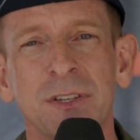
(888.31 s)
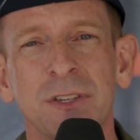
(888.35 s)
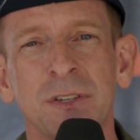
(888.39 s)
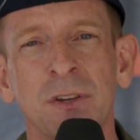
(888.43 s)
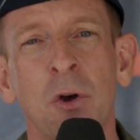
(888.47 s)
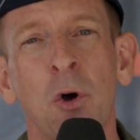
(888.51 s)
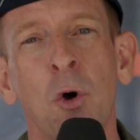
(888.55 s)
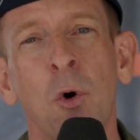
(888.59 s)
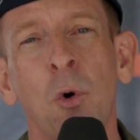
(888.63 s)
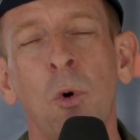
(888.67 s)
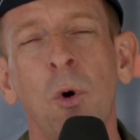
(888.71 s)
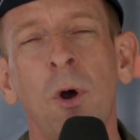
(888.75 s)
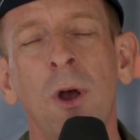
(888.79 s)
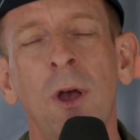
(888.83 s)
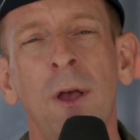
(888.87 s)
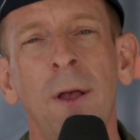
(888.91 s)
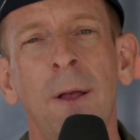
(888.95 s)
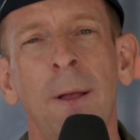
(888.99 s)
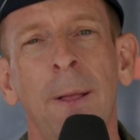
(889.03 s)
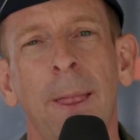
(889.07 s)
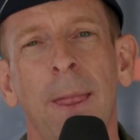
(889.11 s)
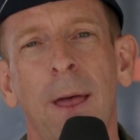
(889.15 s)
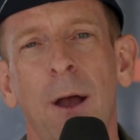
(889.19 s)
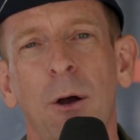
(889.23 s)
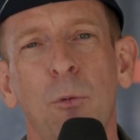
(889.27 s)
So
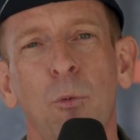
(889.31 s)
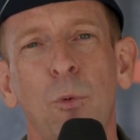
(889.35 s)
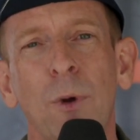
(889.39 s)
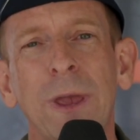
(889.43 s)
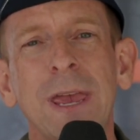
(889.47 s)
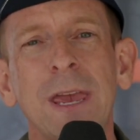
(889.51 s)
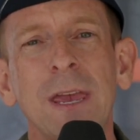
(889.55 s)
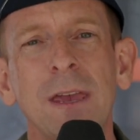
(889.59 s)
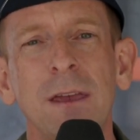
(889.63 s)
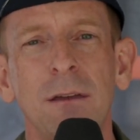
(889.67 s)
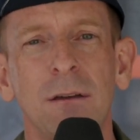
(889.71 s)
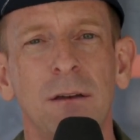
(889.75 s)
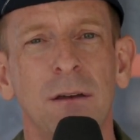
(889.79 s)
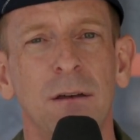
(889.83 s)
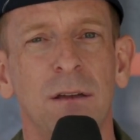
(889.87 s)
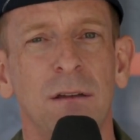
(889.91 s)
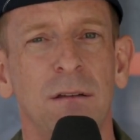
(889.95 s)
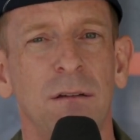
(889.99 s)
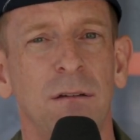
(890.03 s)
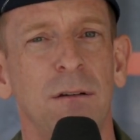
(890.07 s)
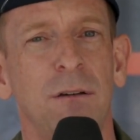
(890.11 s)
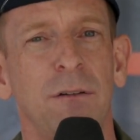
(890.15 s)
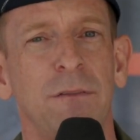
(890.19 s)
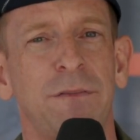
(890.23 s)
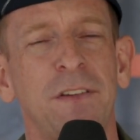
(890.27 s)
uh, we uh,
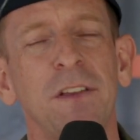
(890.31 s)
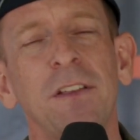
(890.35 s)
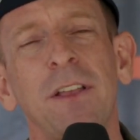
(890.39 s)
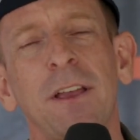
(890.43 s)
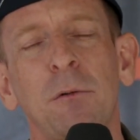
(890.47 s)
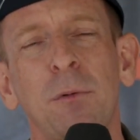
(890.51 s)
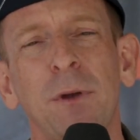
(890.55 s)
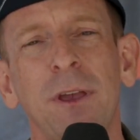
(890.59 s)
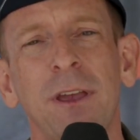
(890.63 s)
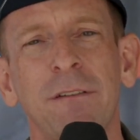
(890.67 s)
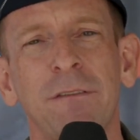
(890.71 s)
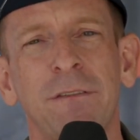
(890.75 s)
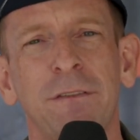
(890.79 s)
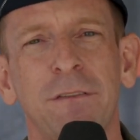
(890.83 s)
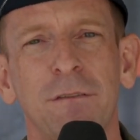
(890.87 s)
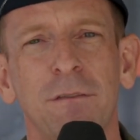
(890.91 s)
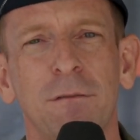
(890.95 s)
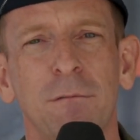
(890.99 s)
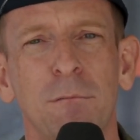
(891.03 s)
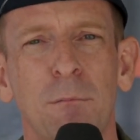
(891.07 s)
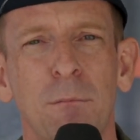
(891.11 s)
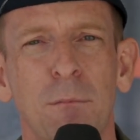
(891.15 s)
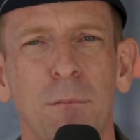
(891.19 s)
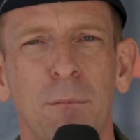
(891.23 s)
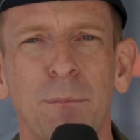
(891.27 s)
feel like we have
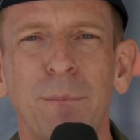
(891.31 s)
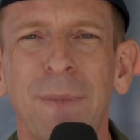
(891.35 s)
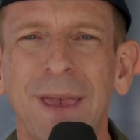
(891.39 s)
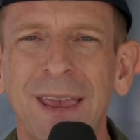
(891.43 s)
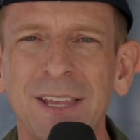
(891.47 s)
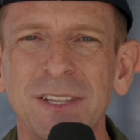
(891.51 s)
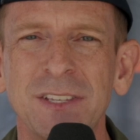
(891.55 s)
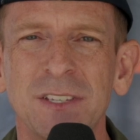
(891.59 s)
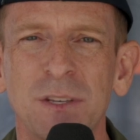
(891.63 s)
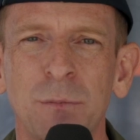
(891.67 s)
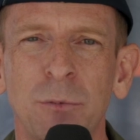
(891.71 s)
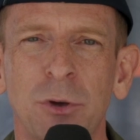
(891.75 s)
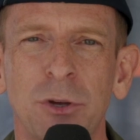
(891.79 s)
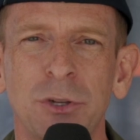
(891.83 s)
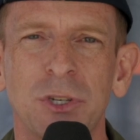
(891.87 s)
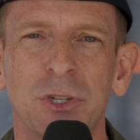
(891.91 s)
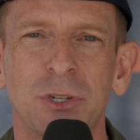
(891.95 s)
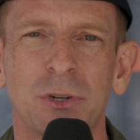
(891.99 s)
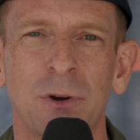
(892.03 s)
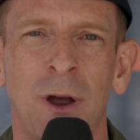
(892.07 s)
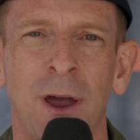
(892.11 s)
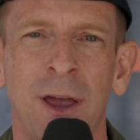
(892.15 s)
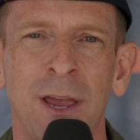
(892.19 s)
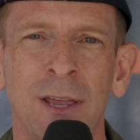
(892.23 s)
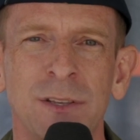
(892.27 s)
made some good
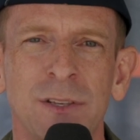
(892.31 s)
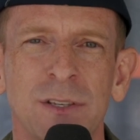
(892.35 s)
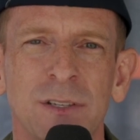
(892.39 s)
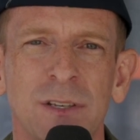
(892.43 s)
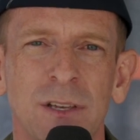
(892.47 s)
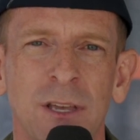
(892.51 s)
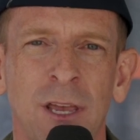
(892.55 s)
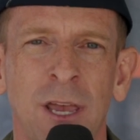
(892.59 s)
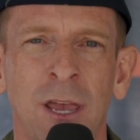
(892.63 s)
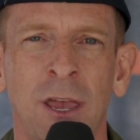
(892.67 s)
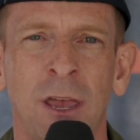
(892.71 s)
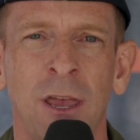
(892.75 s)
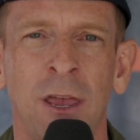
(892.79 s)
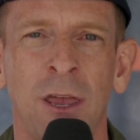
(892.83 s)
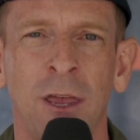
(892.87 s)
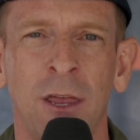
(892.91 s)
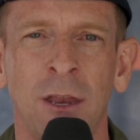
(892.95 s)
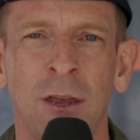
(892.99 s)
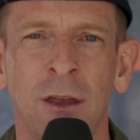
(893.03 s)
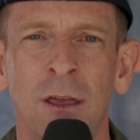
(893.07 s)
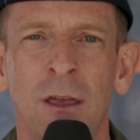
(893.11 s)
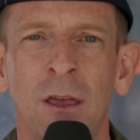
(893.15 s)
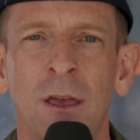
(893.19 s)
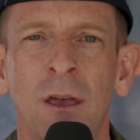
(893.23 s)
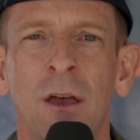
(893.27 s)
strides
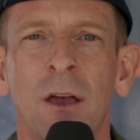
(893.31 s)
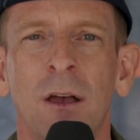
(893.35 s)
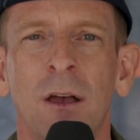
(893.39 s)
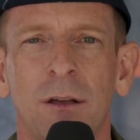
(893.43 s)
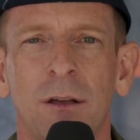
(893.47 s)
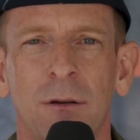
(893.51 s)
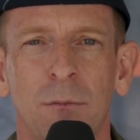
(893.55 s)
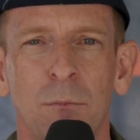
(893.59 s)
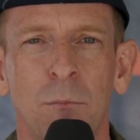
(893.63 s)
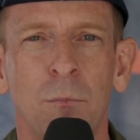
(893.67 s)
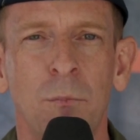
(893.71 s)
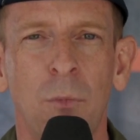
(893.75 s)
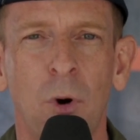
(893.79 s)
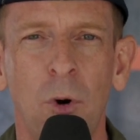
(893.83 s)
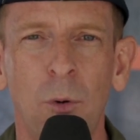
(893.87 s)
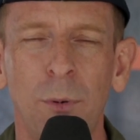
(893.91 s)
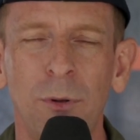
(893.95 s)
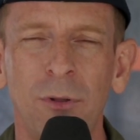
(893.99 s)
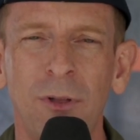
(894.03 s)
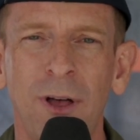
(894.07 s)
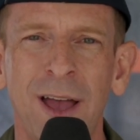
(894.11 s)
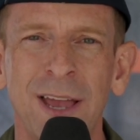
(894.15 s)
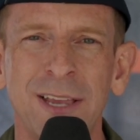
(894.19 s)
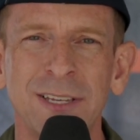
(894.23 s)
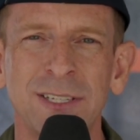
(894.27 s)
in
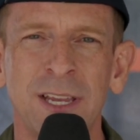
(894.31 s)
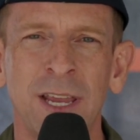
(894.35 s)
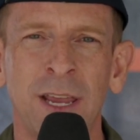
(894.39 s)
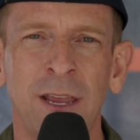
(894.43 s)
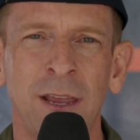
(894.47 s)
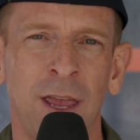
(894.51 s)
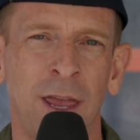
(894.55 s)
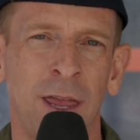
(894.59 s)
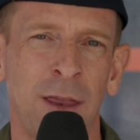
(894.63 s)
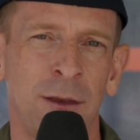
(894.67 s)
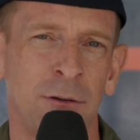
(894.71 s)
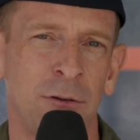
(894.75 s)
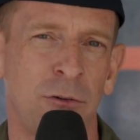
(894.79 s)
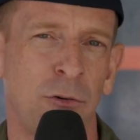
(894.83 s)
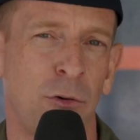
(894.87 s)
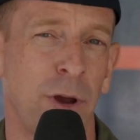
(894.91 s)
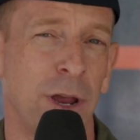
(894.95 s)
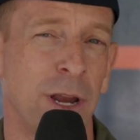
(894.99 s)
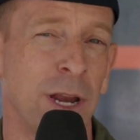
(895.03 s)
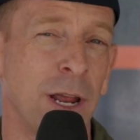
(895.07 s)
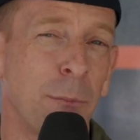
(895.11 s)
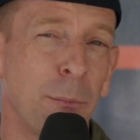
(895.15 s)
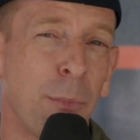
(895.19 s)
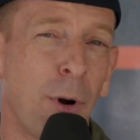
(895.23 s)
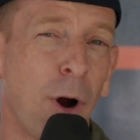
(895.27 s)
mobilizing and
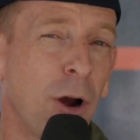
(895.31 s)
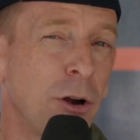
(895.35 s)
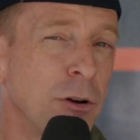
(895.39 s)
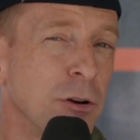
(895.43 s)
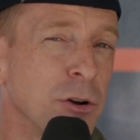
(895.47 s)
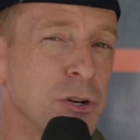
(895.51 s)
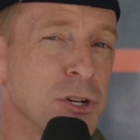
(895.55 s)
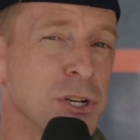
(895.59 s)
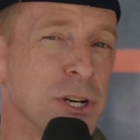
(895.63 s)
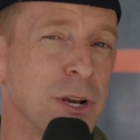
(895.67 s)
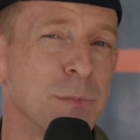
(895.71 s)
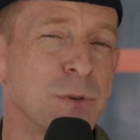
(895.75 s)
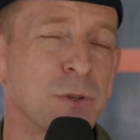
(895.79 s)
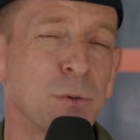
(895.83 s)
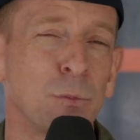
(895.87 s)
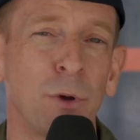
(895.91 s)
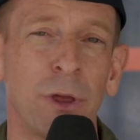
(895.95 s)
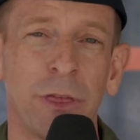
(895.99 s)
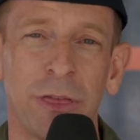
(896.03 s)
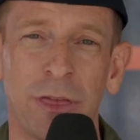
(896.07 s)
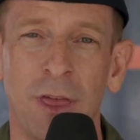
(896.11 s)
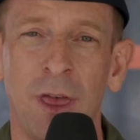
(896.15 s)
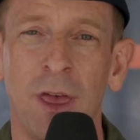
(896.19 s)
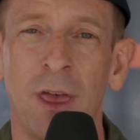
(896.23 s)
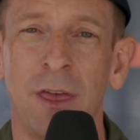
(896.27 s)
creating partnerships
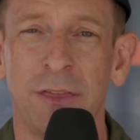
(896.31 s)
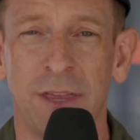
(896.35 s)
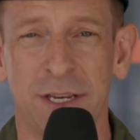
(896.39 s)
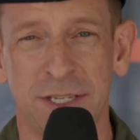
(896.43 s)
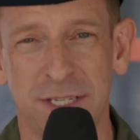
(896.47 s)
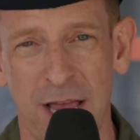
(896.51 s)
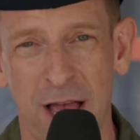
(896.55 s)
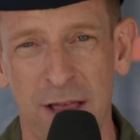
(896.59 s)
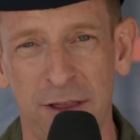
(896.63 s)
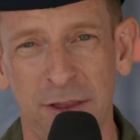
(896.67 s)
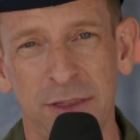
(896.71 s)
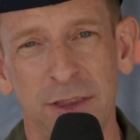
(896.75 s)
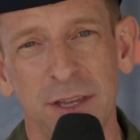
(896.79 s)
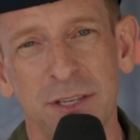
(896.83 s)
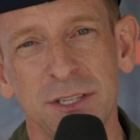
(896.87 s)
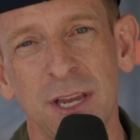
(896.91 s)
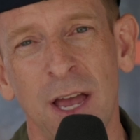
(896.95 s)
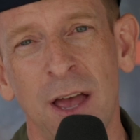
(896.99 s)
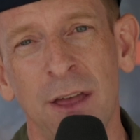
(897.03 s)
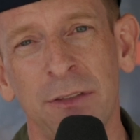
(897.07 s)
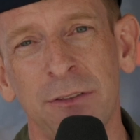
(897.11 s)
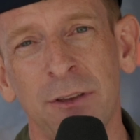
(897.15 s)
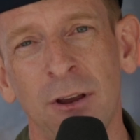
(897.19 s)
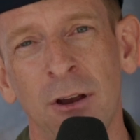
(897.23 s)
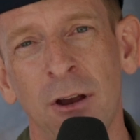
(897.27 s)
with the talent that's
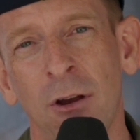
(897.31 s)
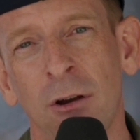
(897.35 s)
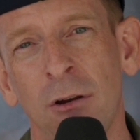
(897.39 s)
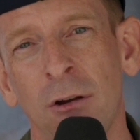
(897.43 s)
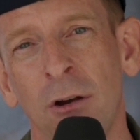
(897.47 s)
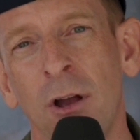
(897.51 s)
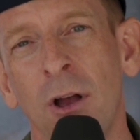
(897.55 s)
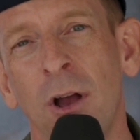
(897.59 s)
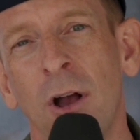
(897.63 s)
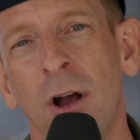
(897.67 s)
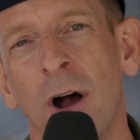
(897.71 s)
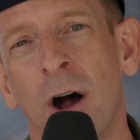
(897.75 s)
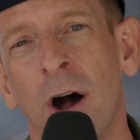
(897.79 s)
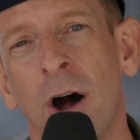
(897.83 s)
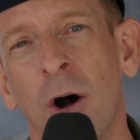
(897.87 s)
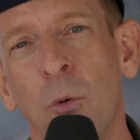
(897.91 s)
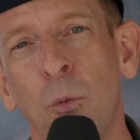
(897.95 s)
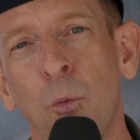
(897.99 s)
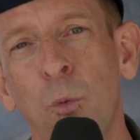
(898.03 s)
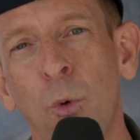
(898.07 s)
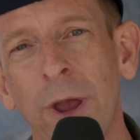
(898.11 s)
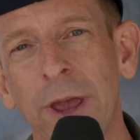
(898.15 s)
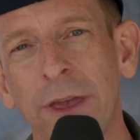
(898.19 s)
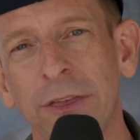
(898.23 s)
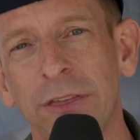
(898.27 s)
out there, uh,
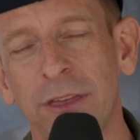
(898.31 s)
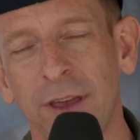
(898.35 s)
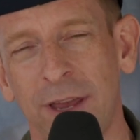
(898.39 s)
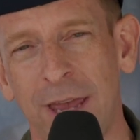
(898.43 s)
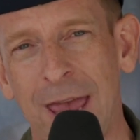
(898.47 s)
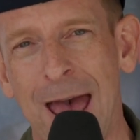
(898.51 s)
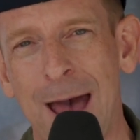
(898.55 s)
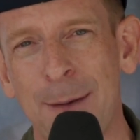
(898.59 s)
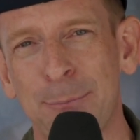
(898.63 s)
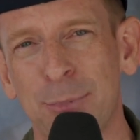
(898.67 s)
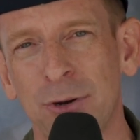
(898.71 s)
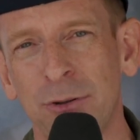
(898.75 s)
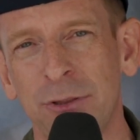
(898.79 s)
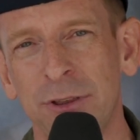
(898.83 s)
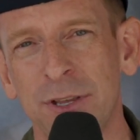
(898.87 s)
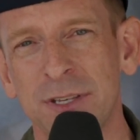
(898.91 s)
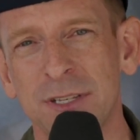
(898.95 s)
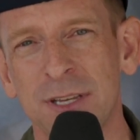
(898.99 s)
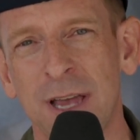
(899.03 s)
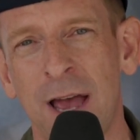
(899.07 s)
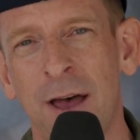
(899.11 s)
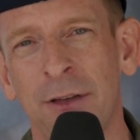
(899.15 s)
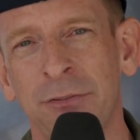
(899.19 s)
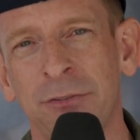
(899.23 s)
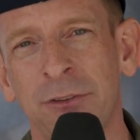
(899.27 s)
with the capital
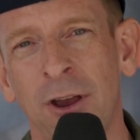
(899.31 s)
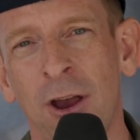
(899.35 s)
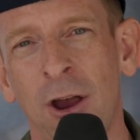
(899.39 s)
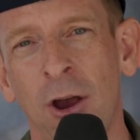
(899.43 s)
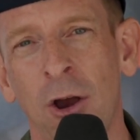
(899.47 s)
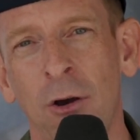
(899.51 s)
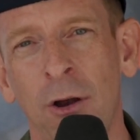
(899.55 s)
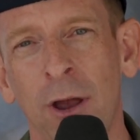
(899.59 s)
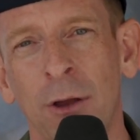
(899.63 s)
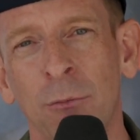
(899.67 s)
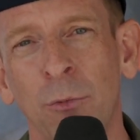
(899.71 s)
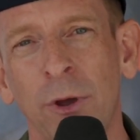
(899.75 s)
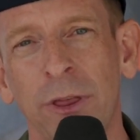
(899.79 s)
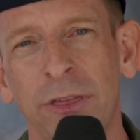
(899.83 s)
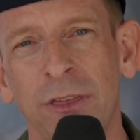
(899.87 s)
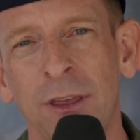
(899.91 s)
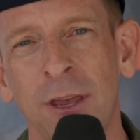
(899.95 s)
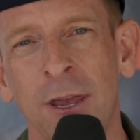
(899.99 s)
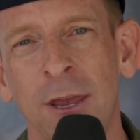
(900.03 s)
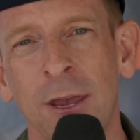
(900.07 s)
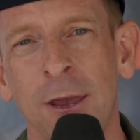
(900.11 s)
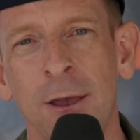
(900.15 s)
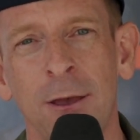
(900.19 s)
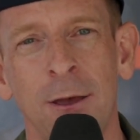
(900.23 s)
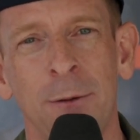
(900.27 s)
that's out there, and with
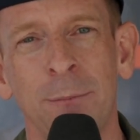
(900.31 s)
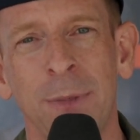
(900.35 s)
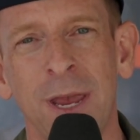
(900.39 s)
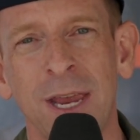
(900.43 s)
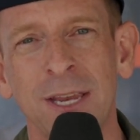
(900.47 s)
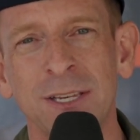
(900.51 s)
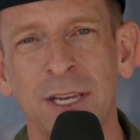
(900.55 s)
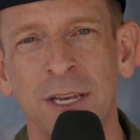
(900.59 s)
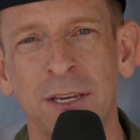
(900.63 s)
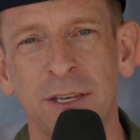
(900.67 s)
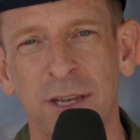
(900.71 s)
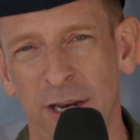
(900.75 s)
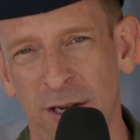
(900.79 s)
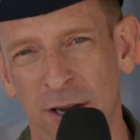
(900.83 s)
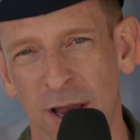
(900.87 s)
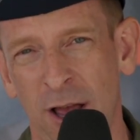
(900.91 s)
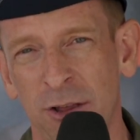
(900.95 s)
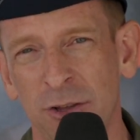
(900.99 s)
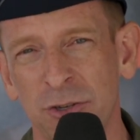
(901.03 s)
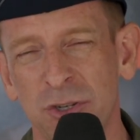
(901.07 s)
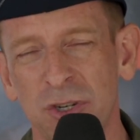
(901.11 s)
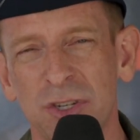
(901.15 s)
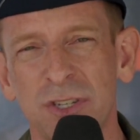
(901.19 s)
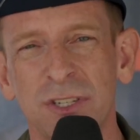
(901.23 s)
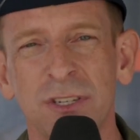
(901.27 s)
the amazing
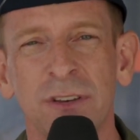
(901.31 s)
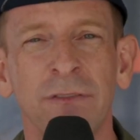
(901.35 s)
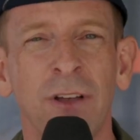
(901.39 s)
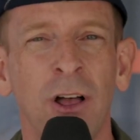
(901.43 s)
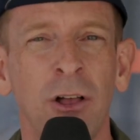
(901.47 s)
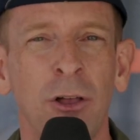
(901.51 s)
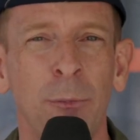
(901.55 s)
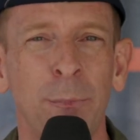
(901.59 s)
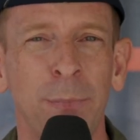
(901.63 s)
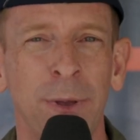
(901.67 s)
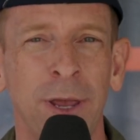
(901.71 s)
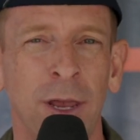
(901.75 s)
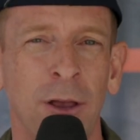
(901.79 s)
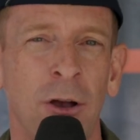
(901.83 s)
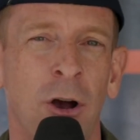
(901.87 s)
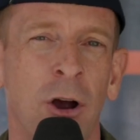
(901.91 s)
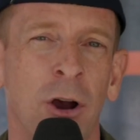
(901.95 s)
technologists developing